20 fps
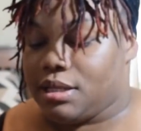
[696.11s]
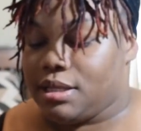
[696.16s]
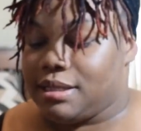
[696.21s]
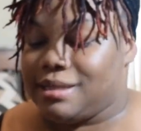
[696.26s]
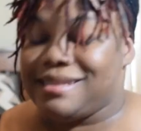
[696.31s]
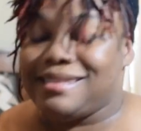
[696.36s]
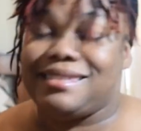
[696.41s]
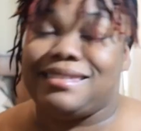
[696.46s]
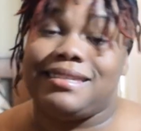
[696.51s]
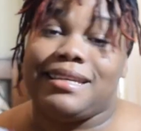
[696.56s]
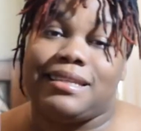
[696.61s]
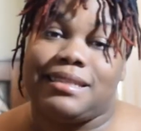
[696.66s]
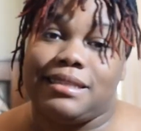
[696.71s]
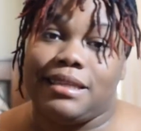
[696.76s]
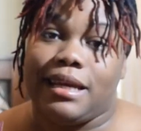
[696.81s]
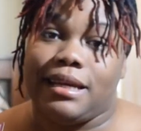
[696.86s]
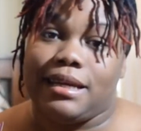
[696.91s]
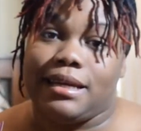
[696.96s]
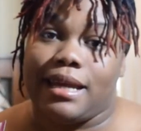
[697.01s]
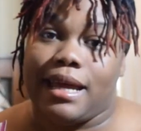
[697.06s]
This is
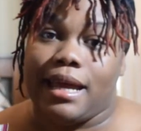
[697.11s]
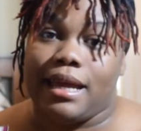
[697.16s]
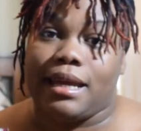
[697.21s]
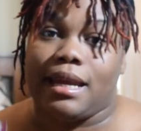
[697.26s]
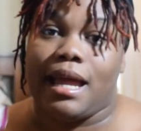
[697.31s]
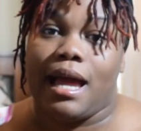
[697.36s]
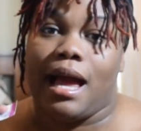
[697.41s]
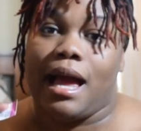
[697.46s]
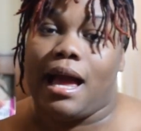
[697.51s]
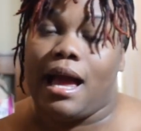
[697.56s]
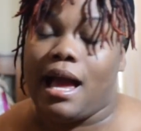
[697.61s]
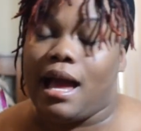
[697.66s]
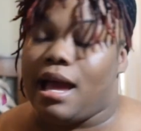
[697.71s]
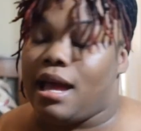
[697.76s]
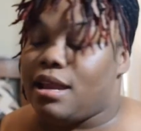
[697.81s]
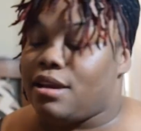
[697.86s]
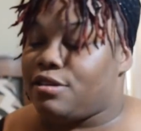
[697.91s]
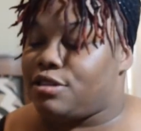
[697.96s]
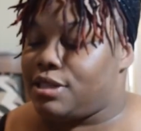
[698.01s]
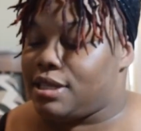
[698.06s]
$6.99
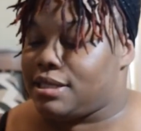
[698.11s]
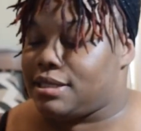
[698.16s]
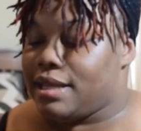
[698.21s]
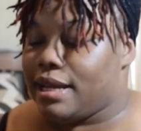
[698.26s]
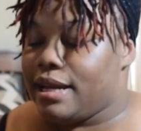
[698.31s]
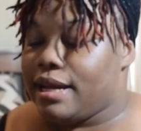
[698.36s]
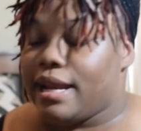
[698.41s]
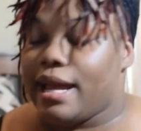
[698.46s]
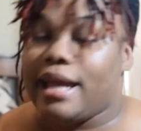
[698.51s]
and $6.99.